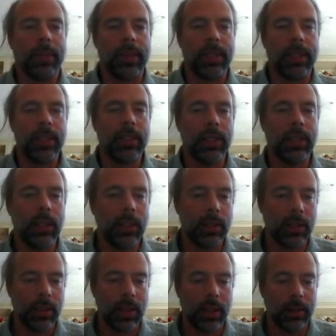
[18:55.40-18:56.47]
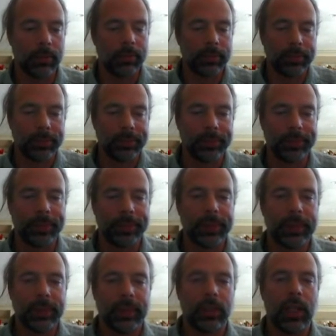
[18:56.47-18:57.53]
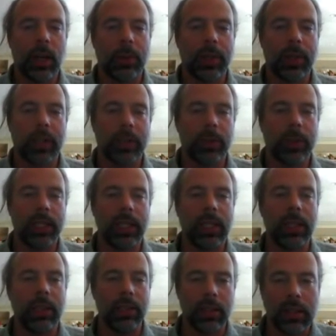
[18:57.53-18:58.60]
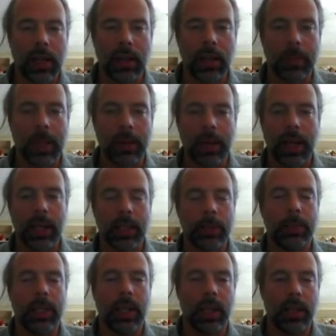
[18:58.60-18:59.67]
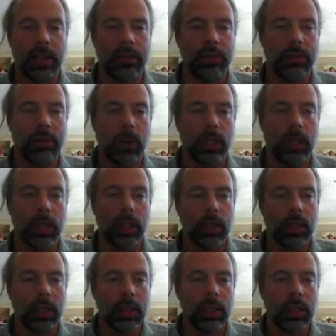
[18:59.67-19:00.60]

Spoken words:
This is, so now we're going to switch gears and talk about expedited forwarding.